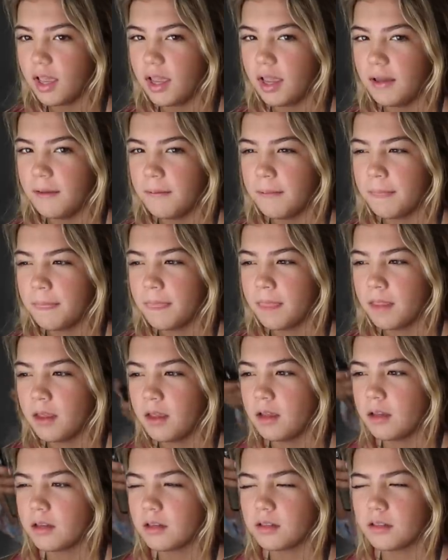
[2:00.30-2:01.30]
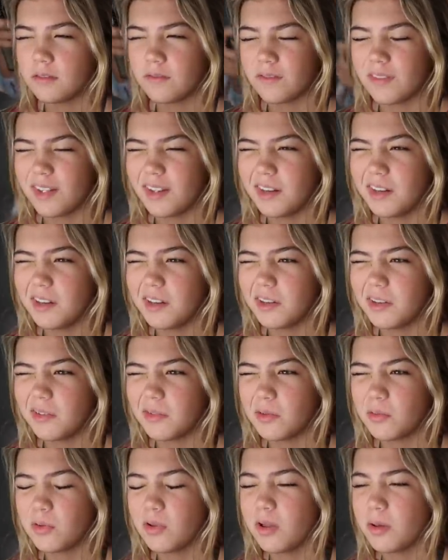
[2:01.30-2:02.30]
you never buy one. I know.
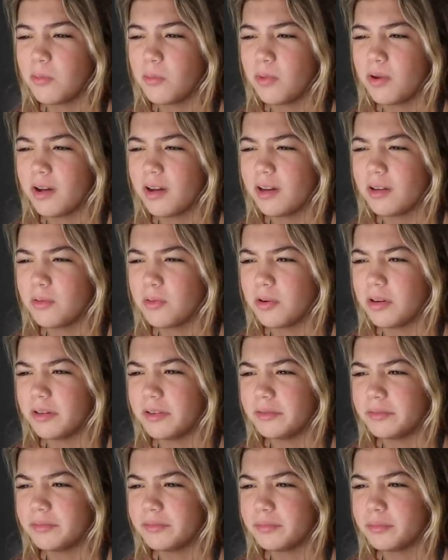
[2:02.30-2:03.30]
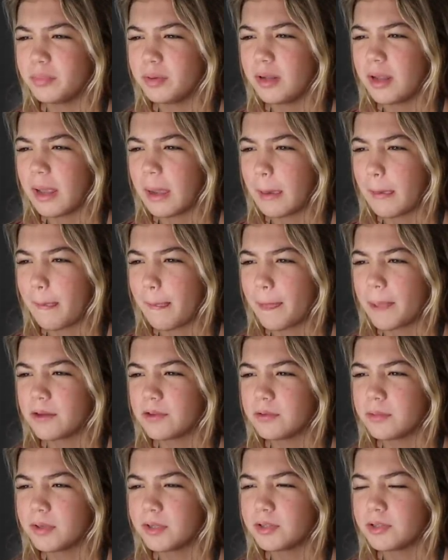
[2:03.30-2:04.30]
Well, I'm wearing one, but like,
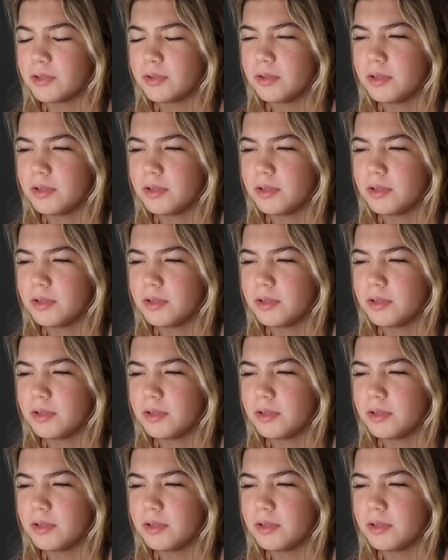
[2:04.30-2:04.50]
it's only two